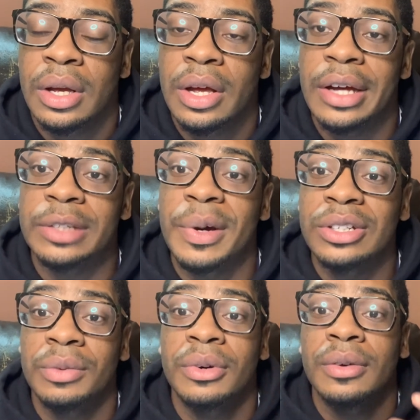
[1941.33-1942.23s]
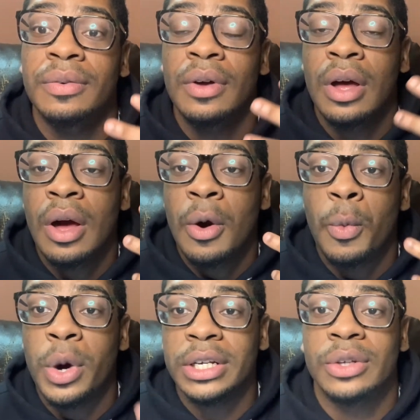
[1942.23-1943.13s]
especially with
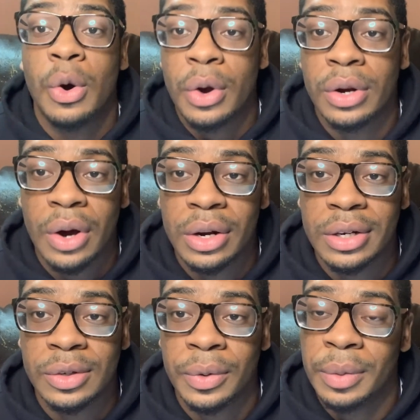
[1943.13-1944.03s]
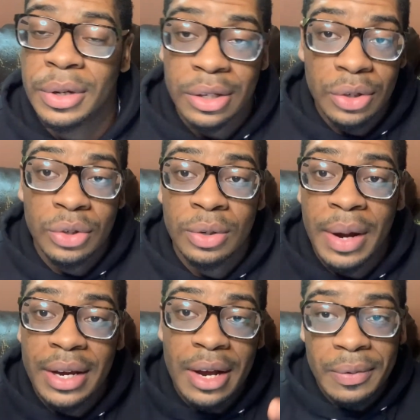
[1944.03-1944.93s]
what is going on in this world because of YouTube. I
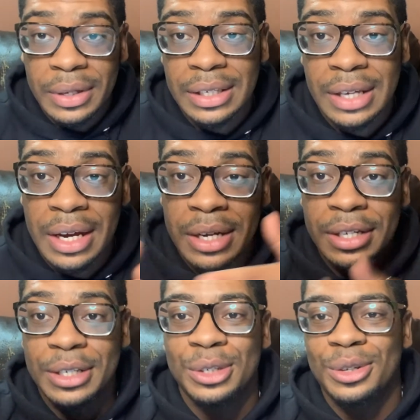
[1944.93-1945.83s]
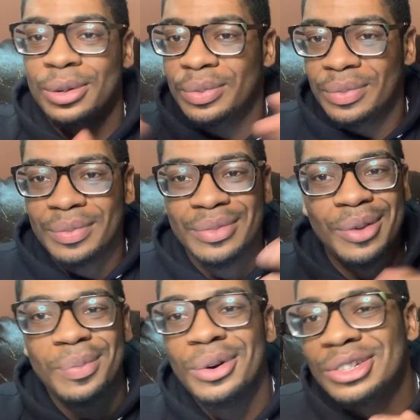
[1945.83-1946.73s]
can't really say it. You know, your
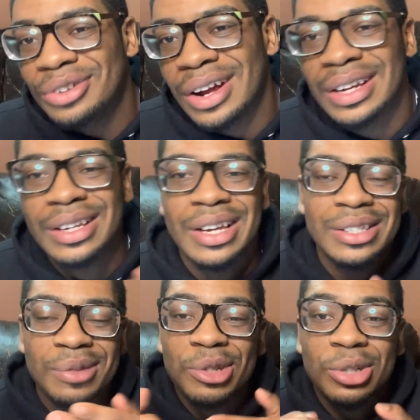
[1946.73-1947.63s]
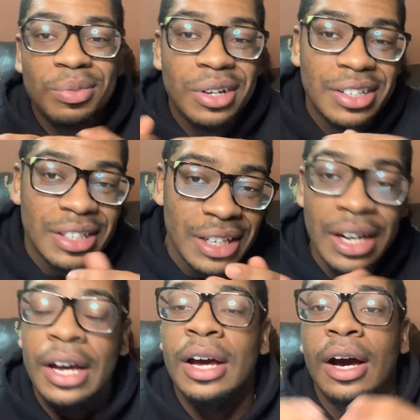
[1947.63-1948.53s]
boy trying to get some shmoney.
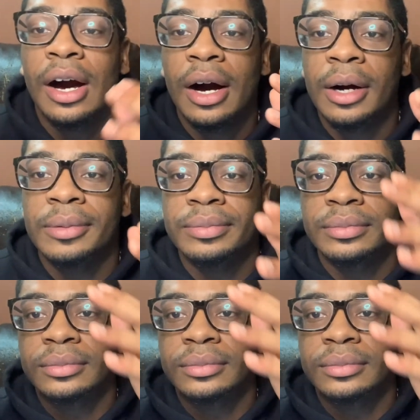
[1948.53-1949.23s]
Um.